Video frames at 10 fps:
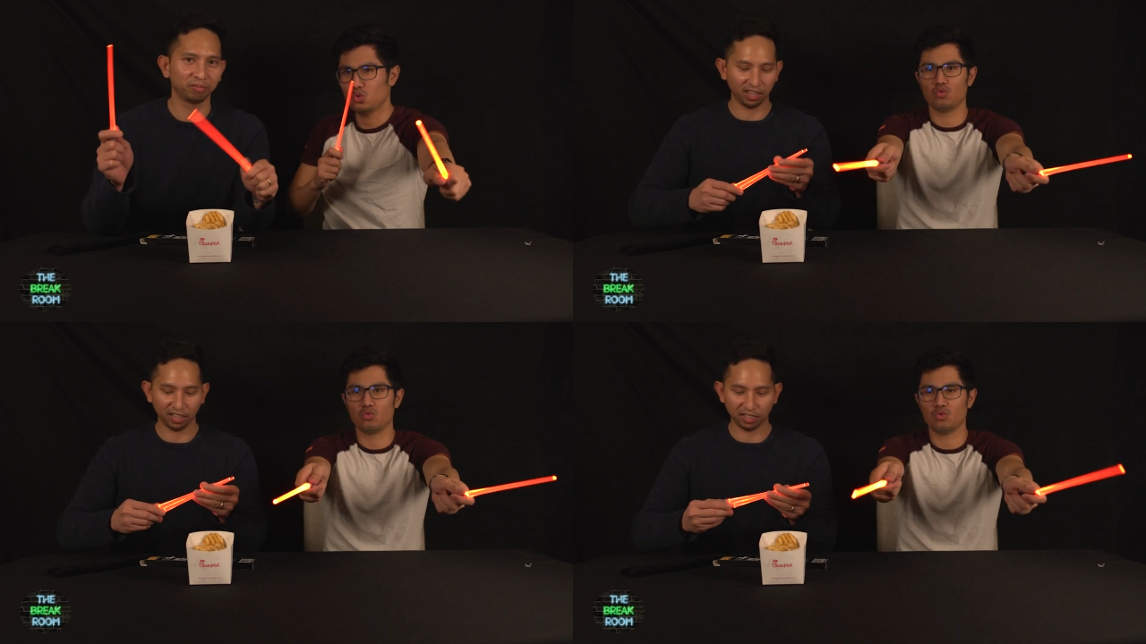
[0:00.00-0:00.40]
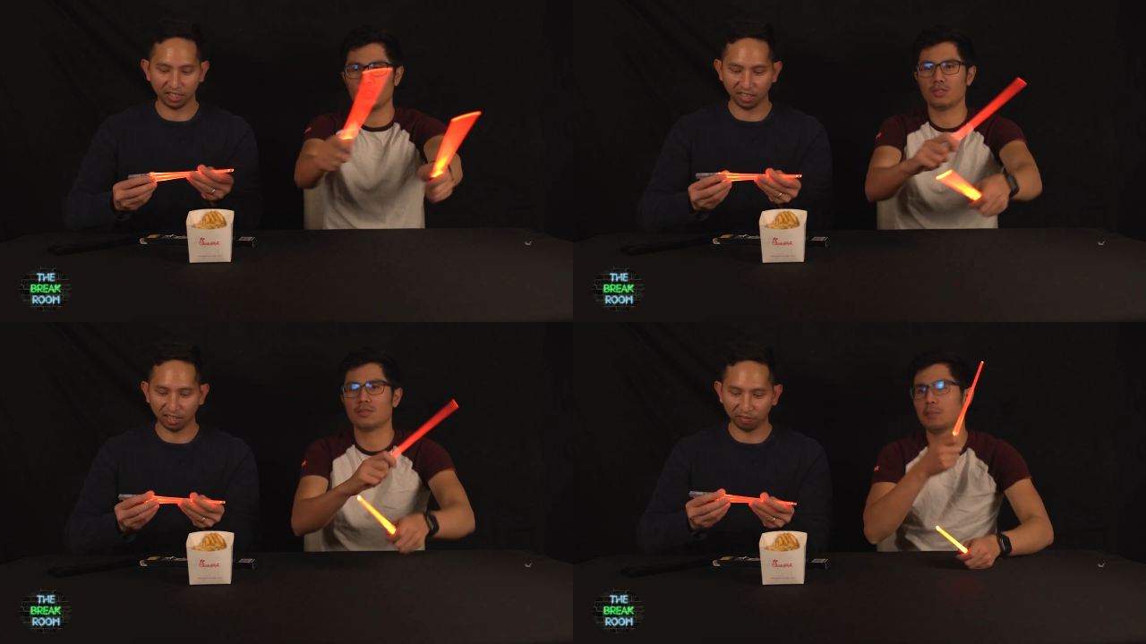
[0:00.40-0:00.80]
Speaker 1: Alright, let's
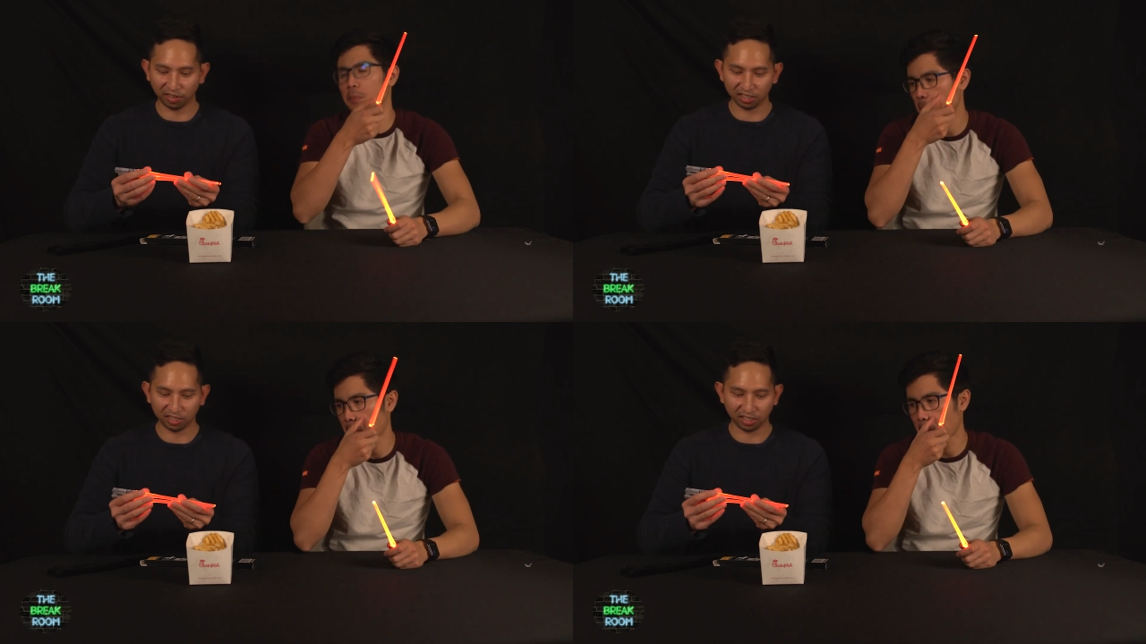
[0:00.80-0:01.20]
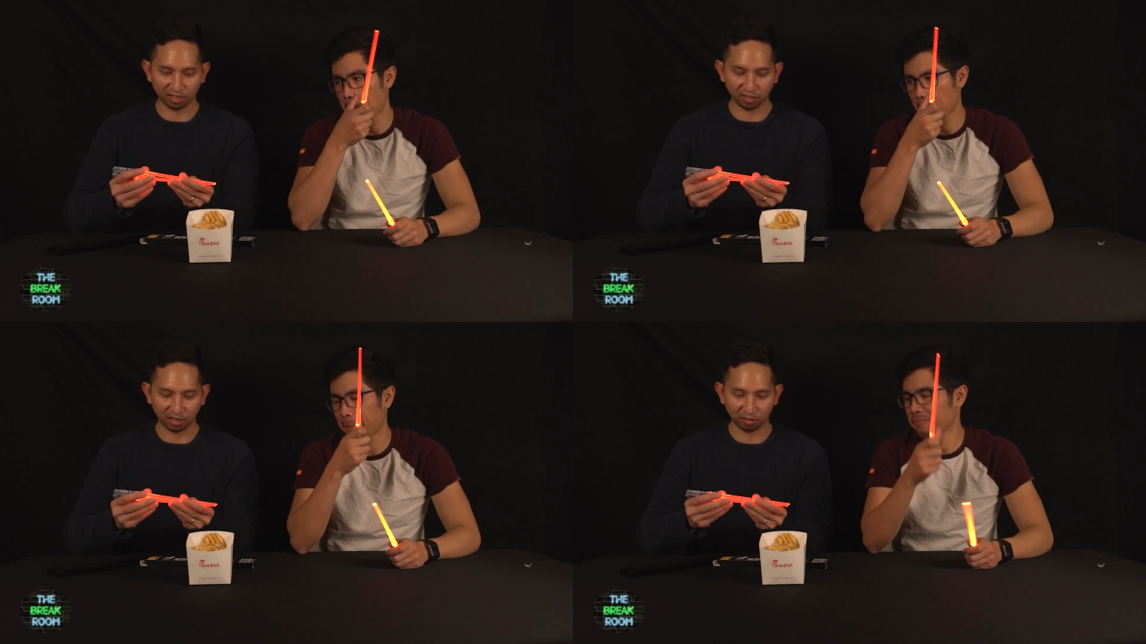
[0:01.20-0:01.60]
see if I still
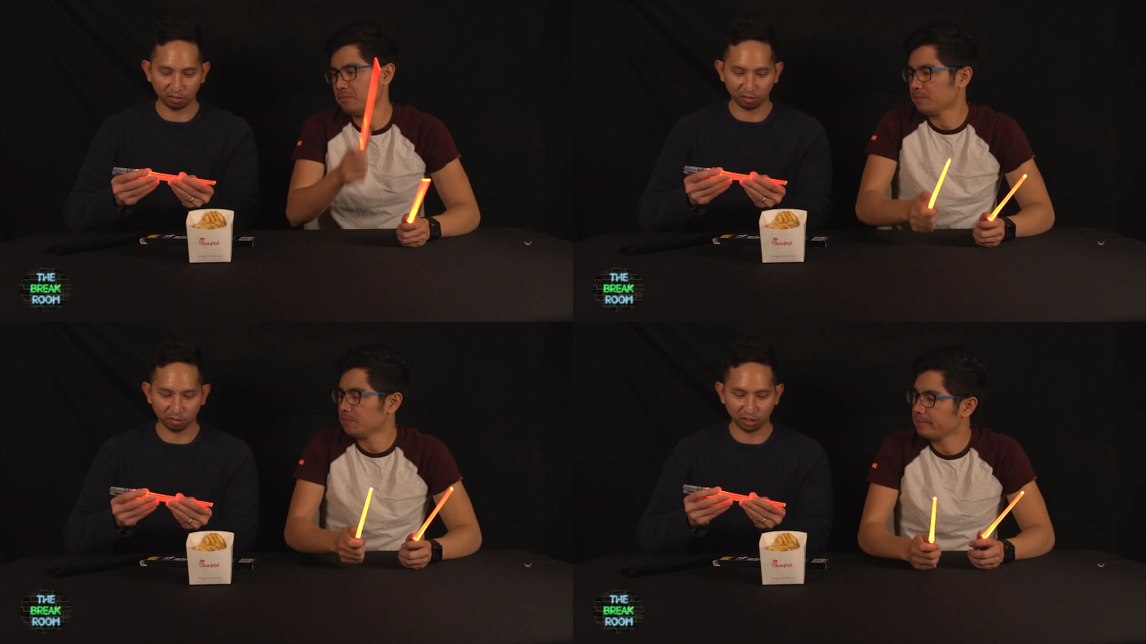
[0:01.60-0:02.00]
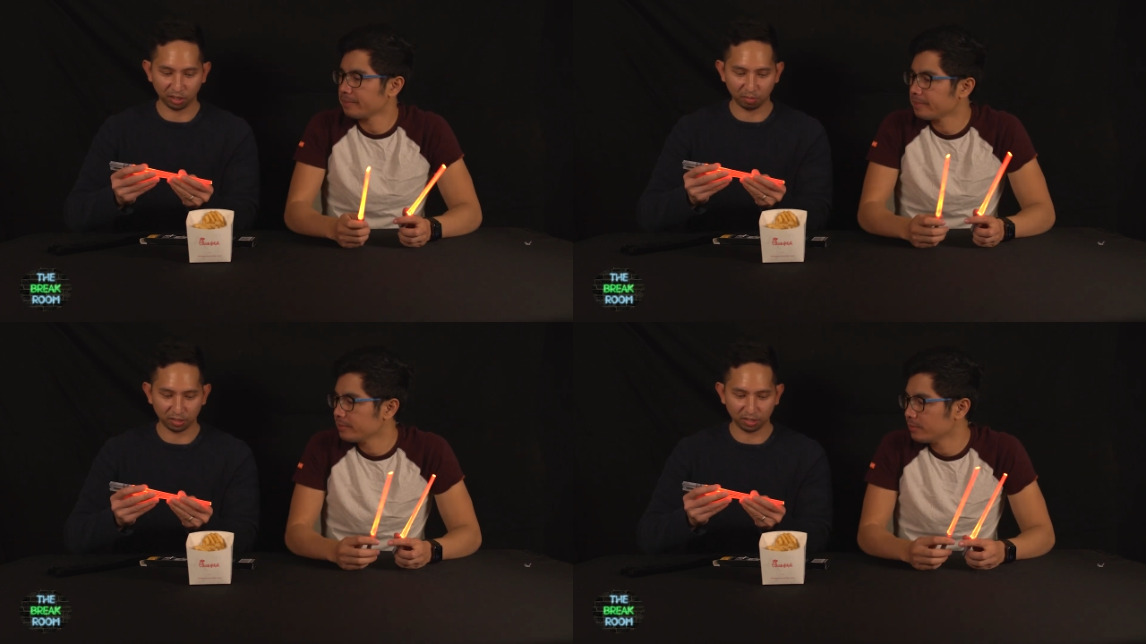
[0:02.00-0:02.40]
know how to do
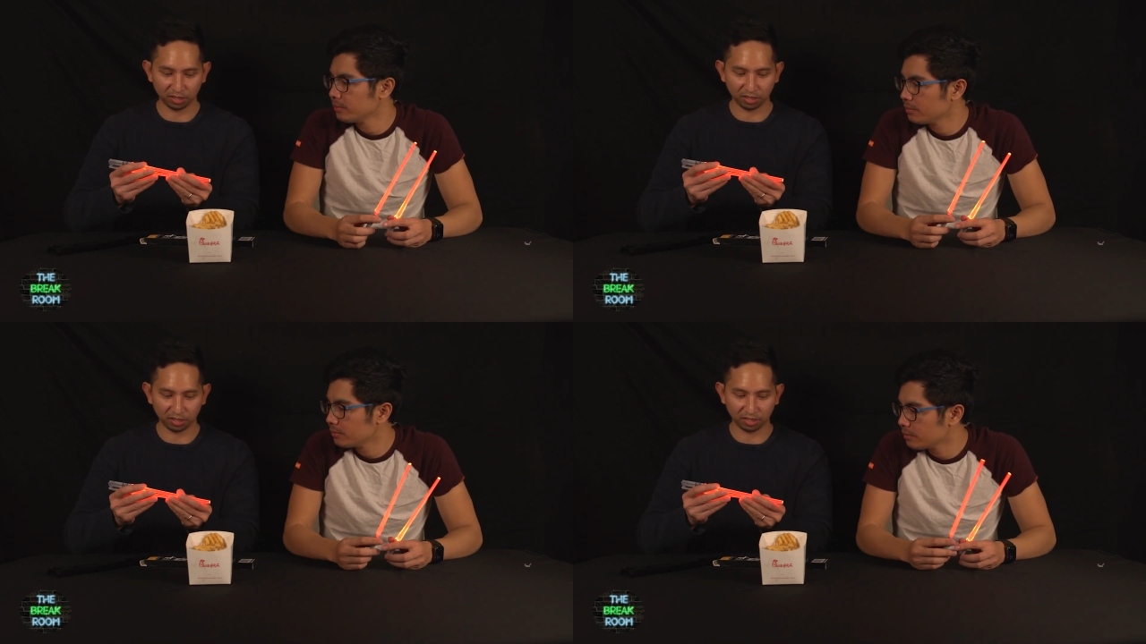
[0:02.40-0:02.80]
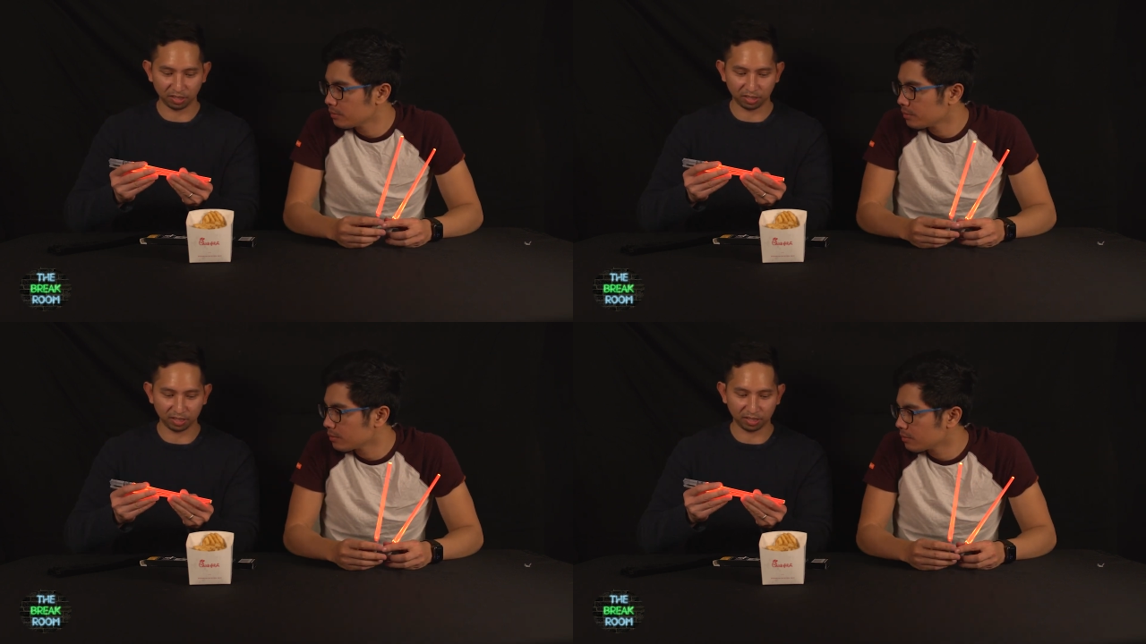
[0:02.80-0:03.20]
chopstick.
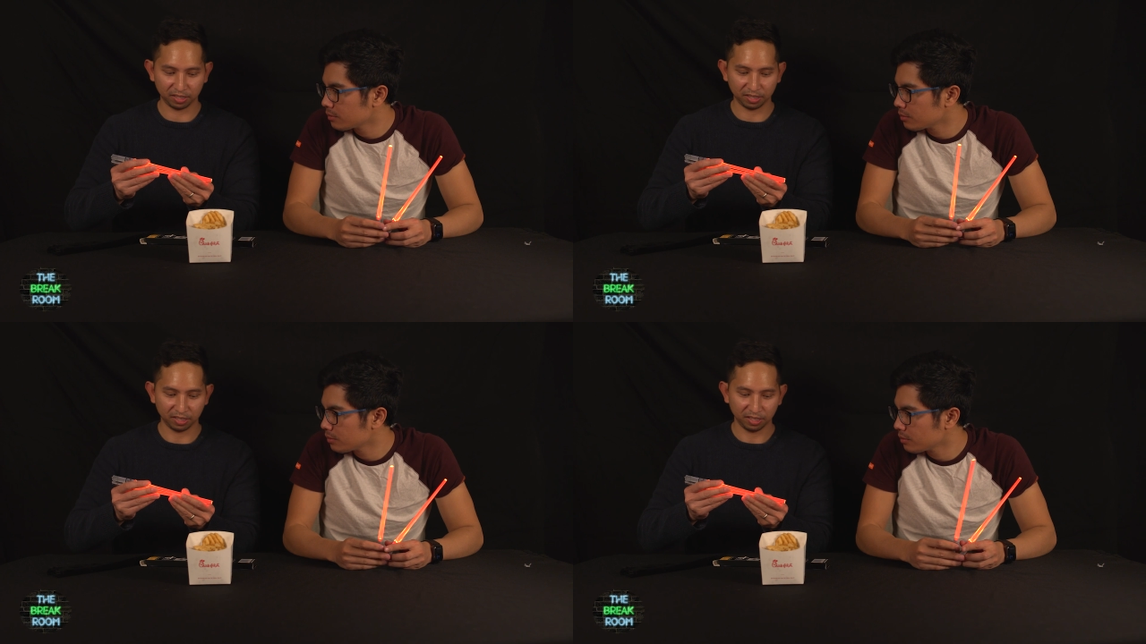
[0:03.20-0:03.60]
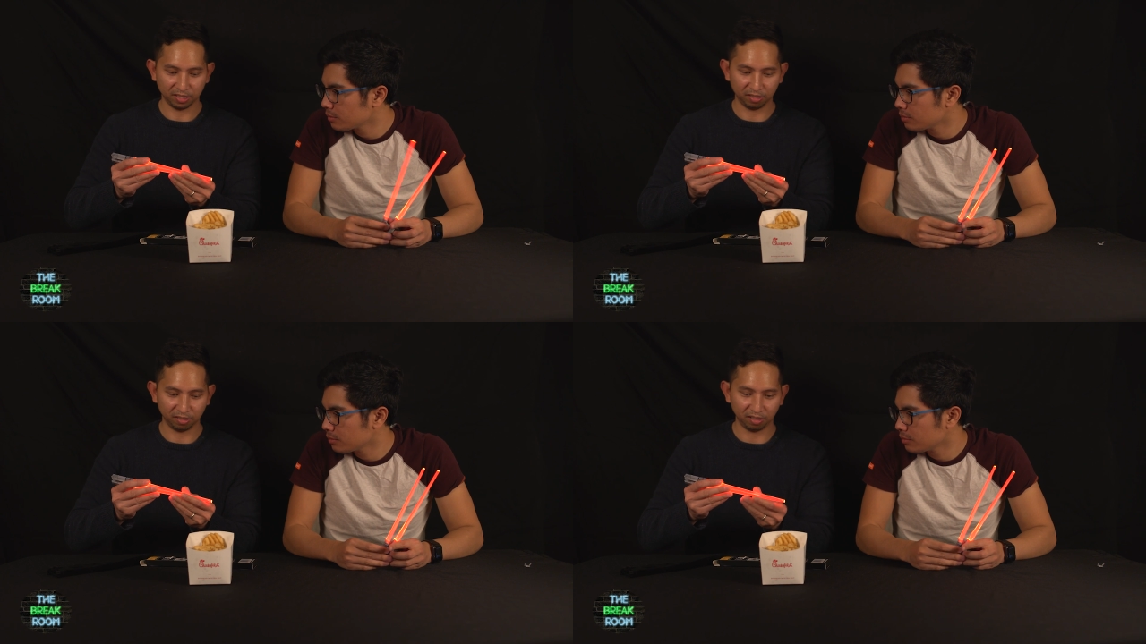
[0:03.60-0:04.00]

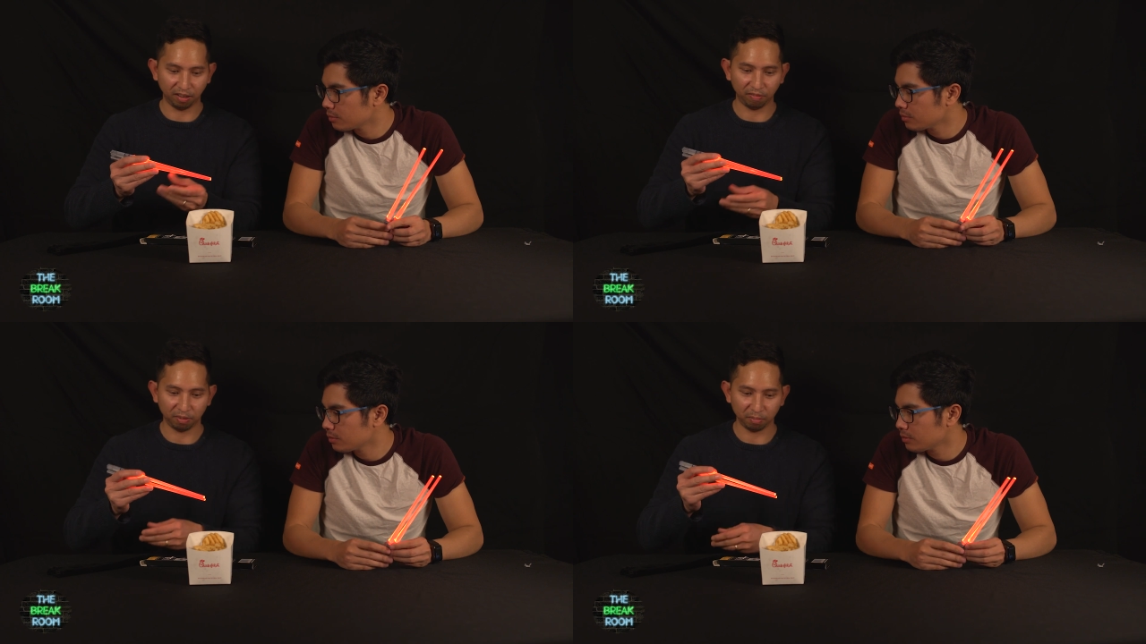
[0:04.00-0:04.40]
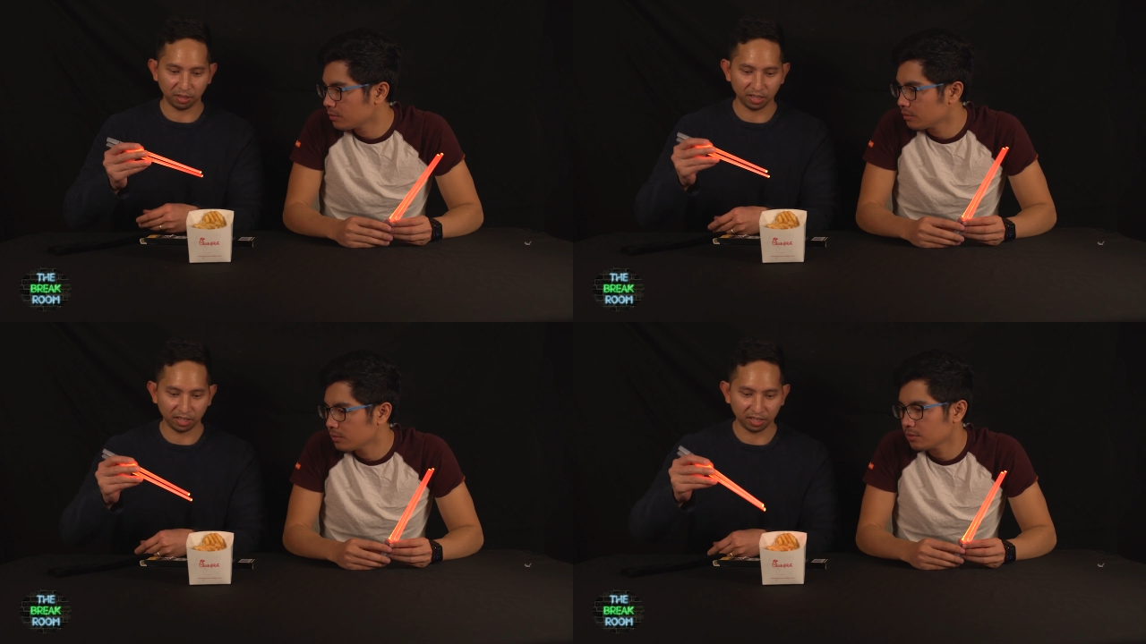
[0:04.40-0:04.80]
Don't laugh at
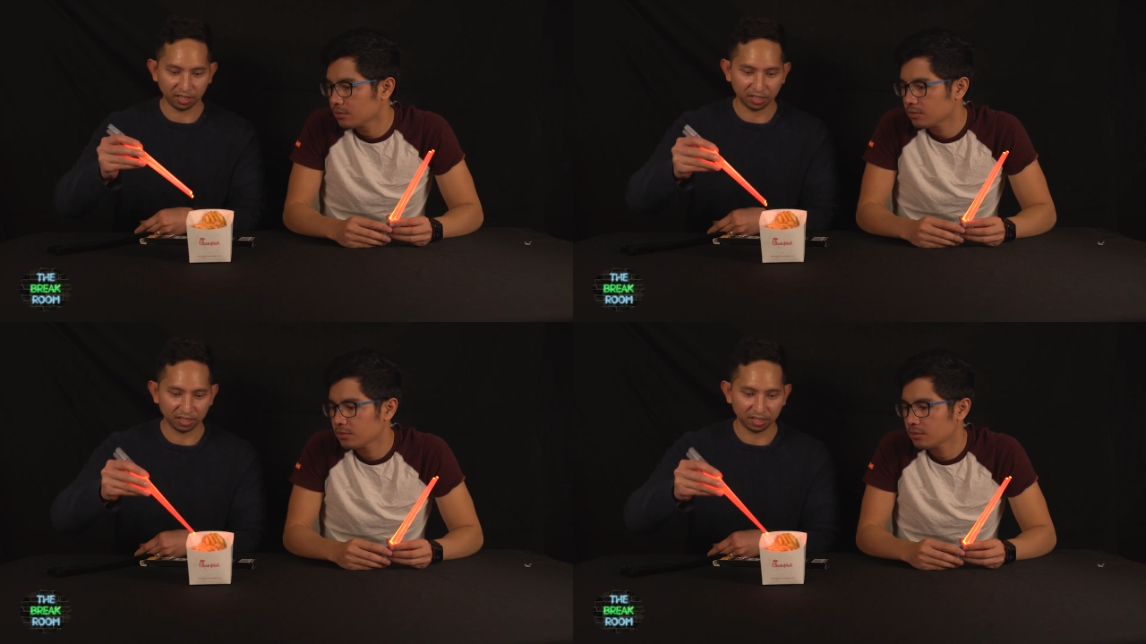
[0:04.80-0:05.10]
me.